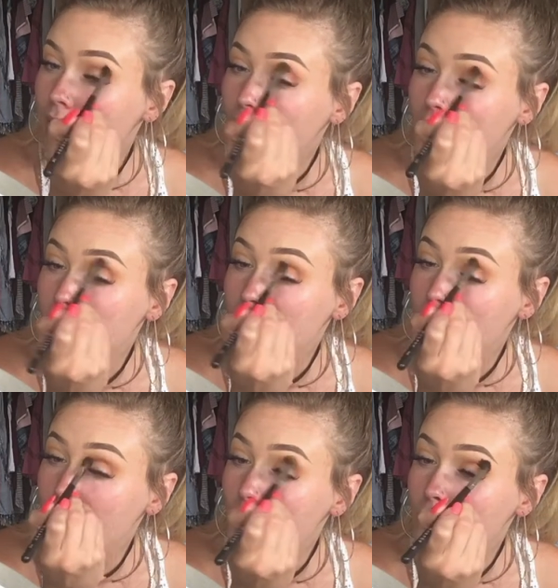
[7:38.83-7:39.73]
Like
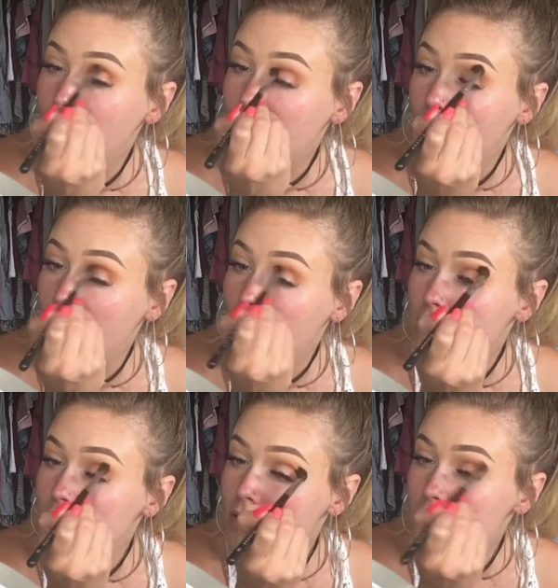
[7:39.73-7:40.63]
I'm like,
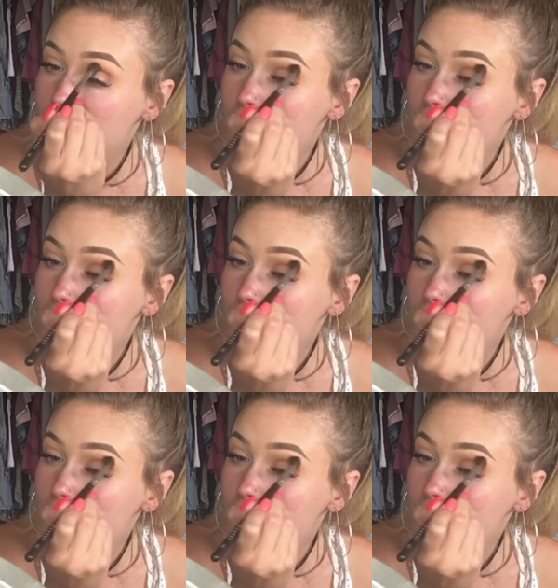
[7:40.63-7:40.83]
yes.